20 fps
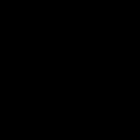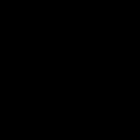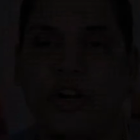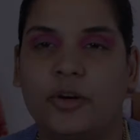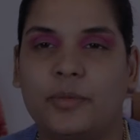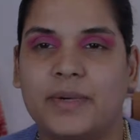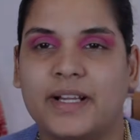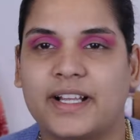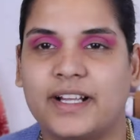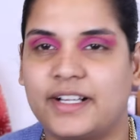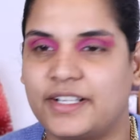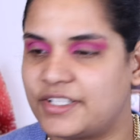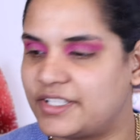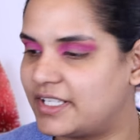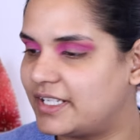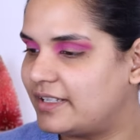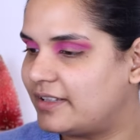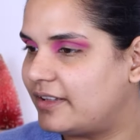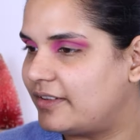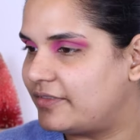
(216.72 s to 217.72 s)
Oh my gosh,
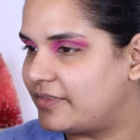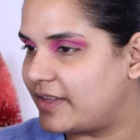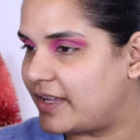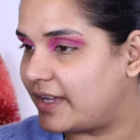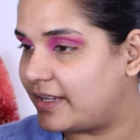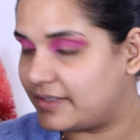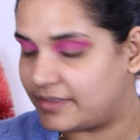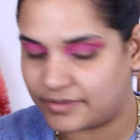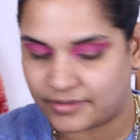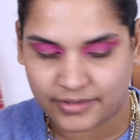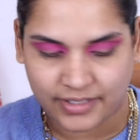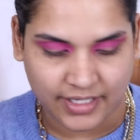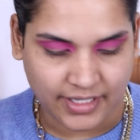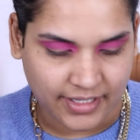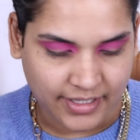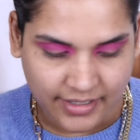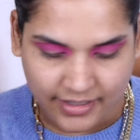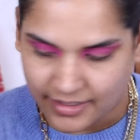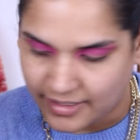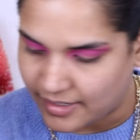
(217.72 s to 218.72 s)
I love that.
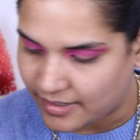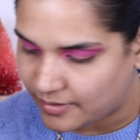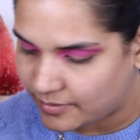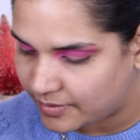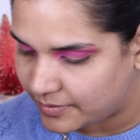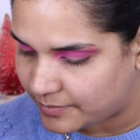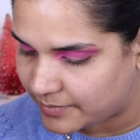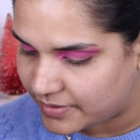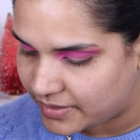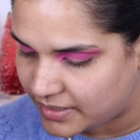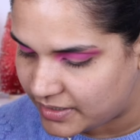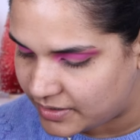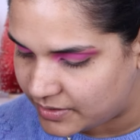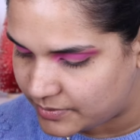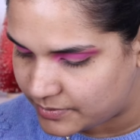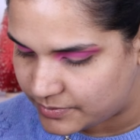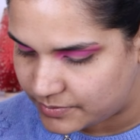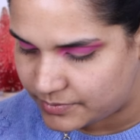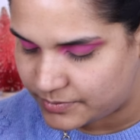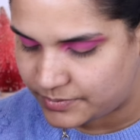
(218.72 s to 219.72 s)
Okay, now I want to
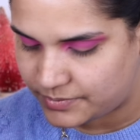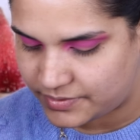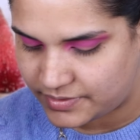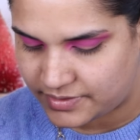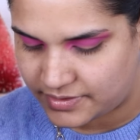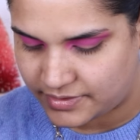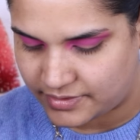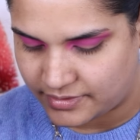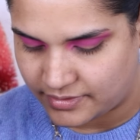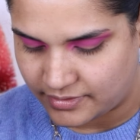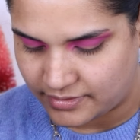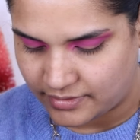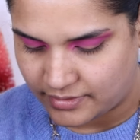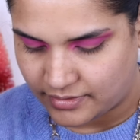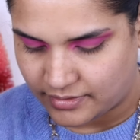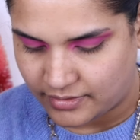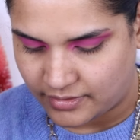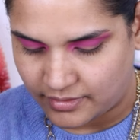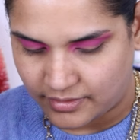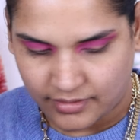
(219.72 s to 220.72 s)
use
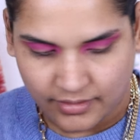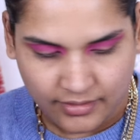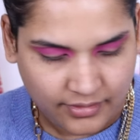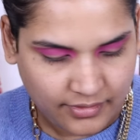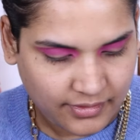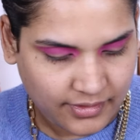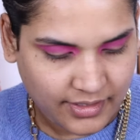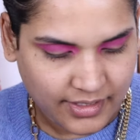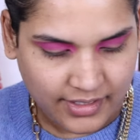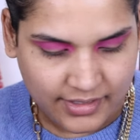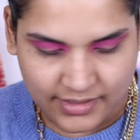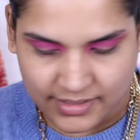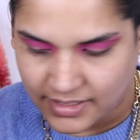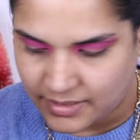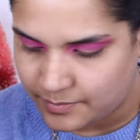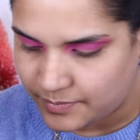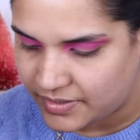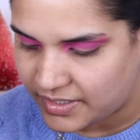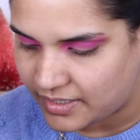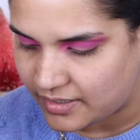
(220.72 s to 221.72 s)
a
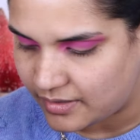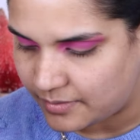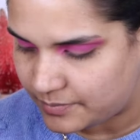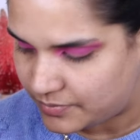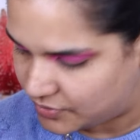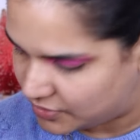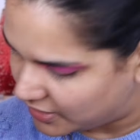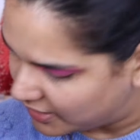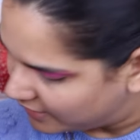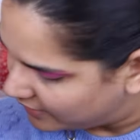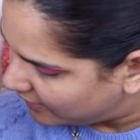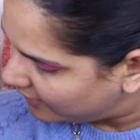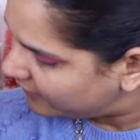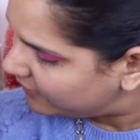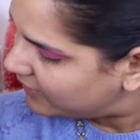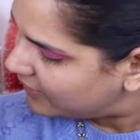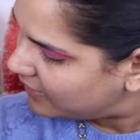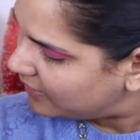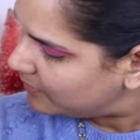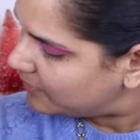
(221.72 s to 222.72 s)
deepening up shade. I
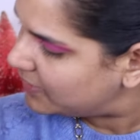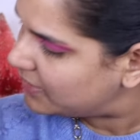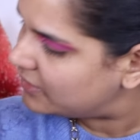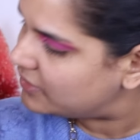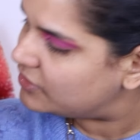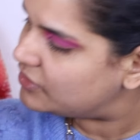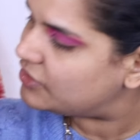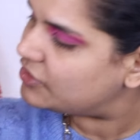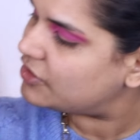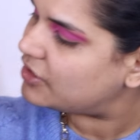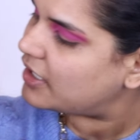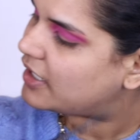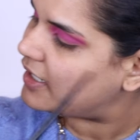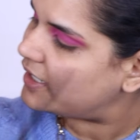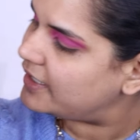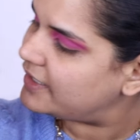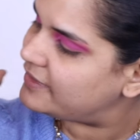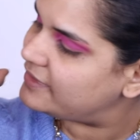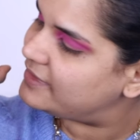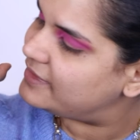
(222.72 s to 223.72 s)
think I'm going to
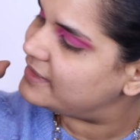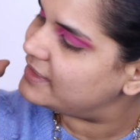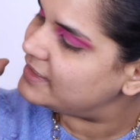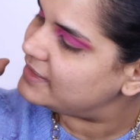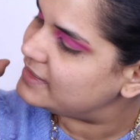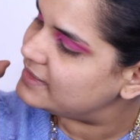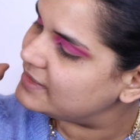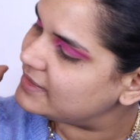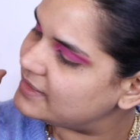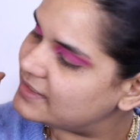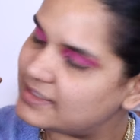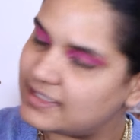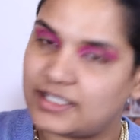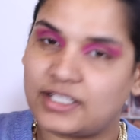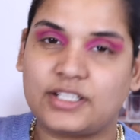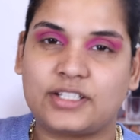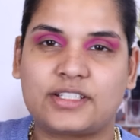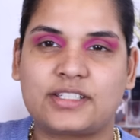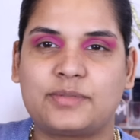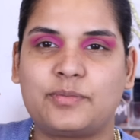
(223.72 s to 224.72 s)
try this because
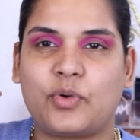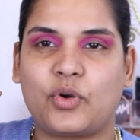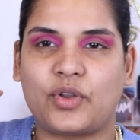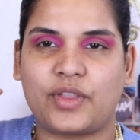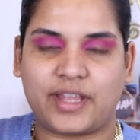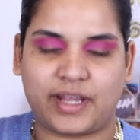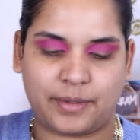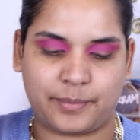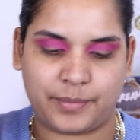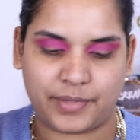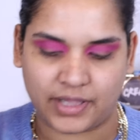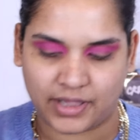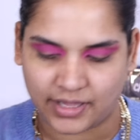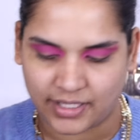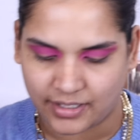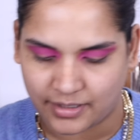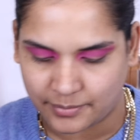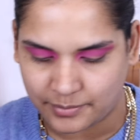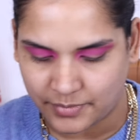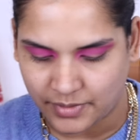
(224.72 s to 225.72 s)
it looks more like a
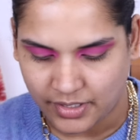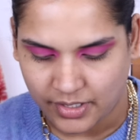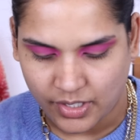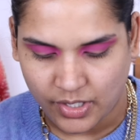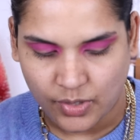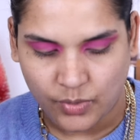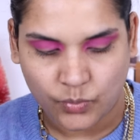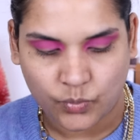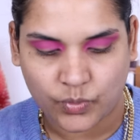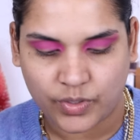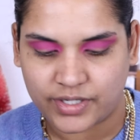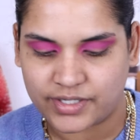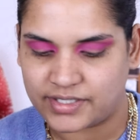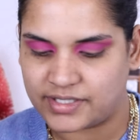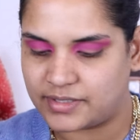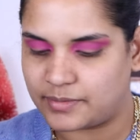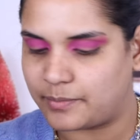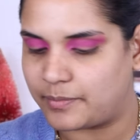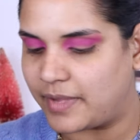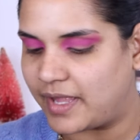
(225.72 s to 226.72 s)
plum,
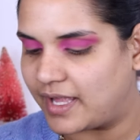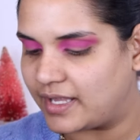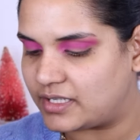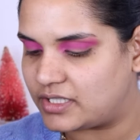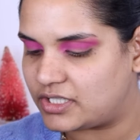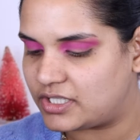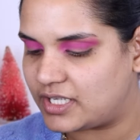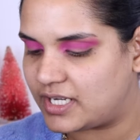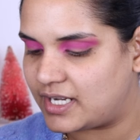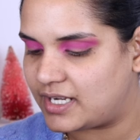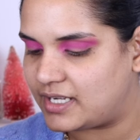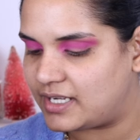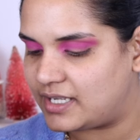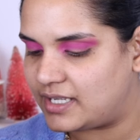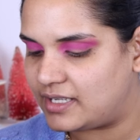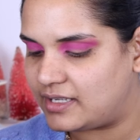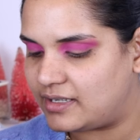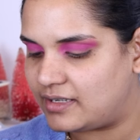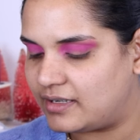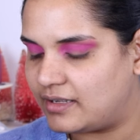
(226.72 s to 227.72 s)
whereas the matte shade
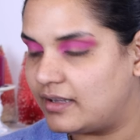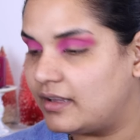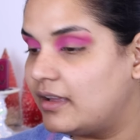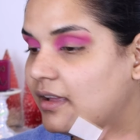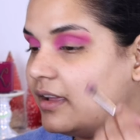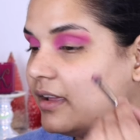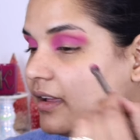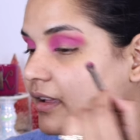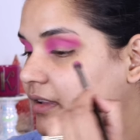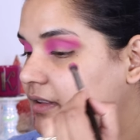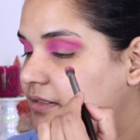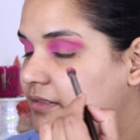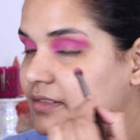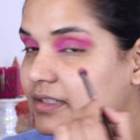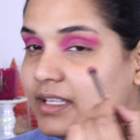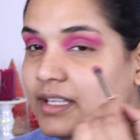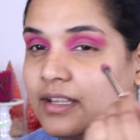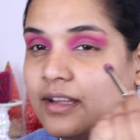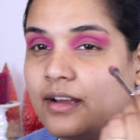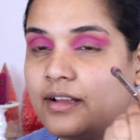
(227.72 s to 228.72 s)
in
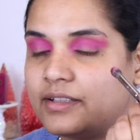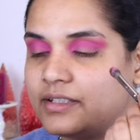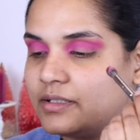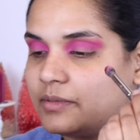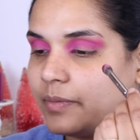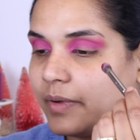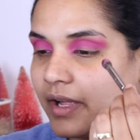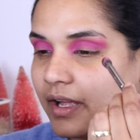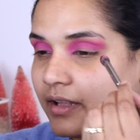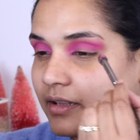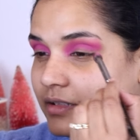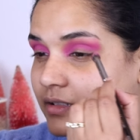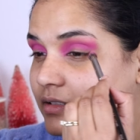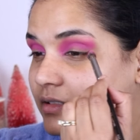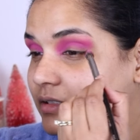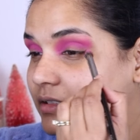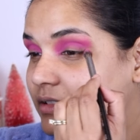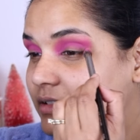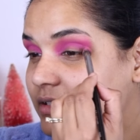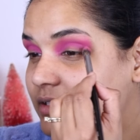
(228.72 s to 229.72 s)
the other
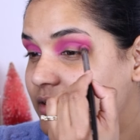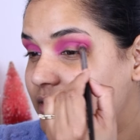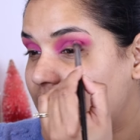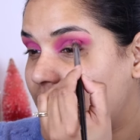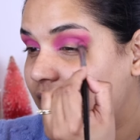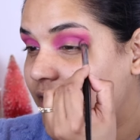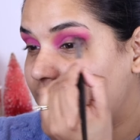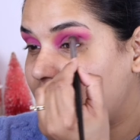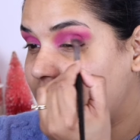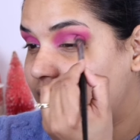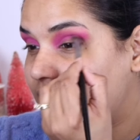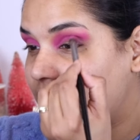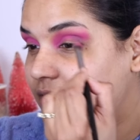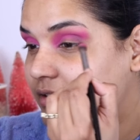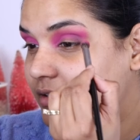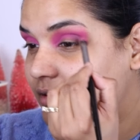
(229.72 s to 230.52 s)
palette looks like